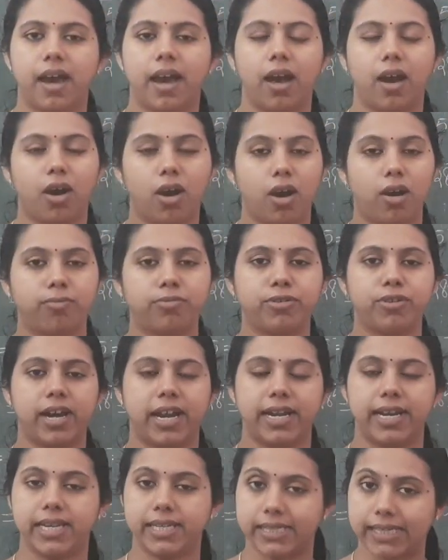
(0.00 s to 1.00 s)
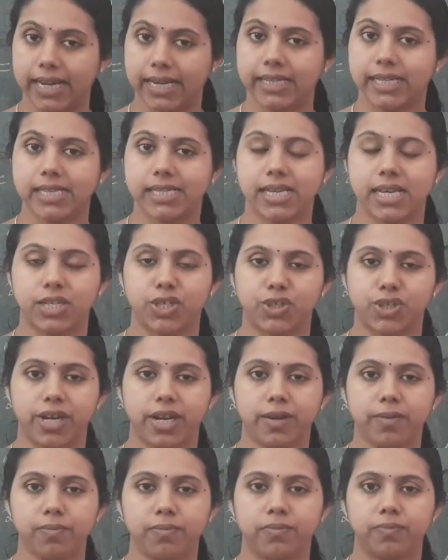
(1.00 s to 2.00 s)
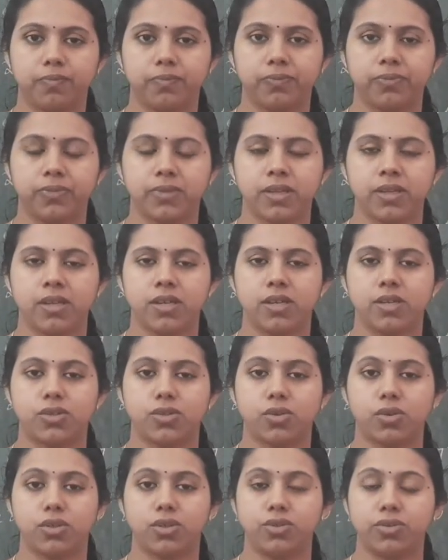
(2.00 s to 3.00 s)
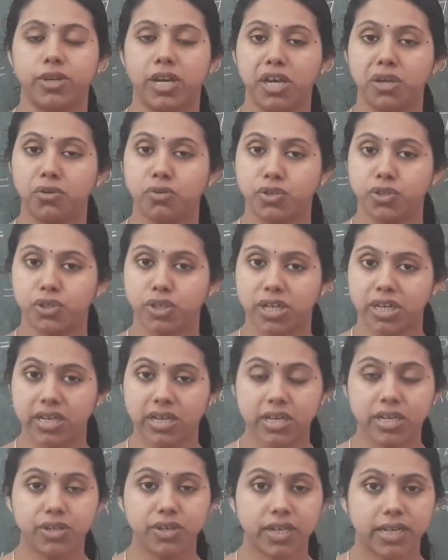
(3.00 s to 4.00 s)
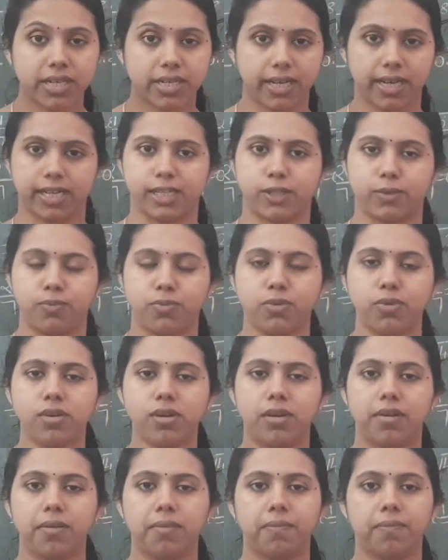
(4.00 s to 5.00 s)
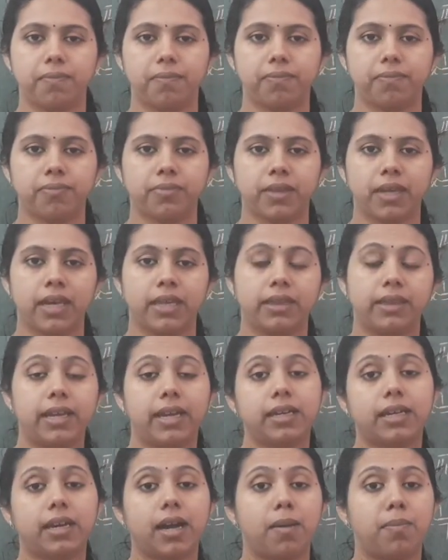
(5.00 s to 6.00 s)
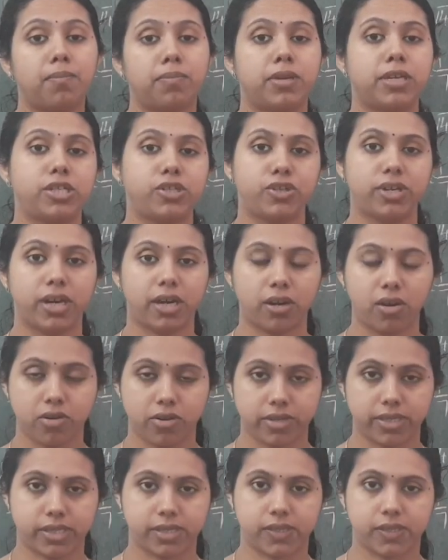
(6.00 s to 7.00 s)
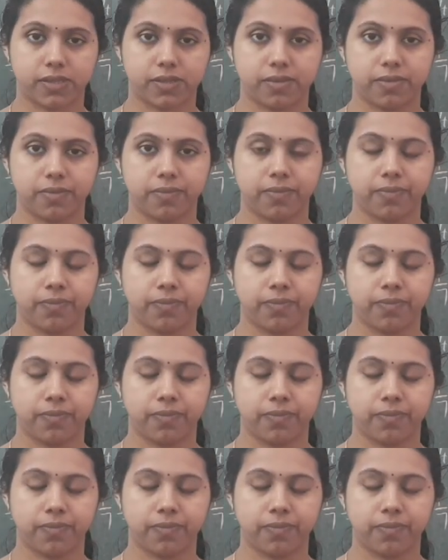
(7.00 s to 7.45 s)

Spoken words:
I hope you understand this section. So today you should read your textbook, then complete your notes.